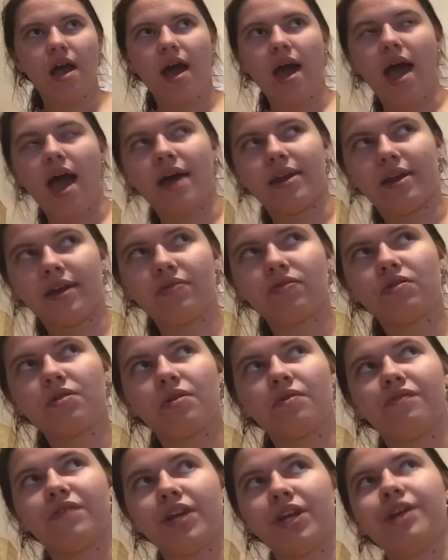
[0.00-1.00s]
And in the
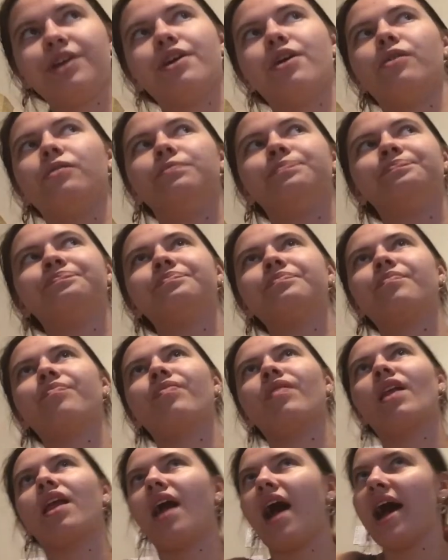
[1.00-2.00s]
video,
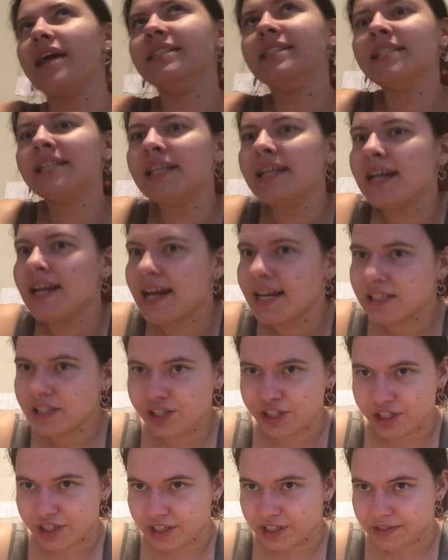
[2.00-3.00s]
I didn't
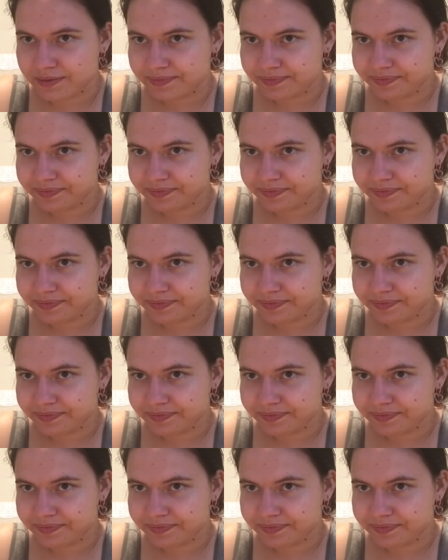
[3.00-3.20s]
answer.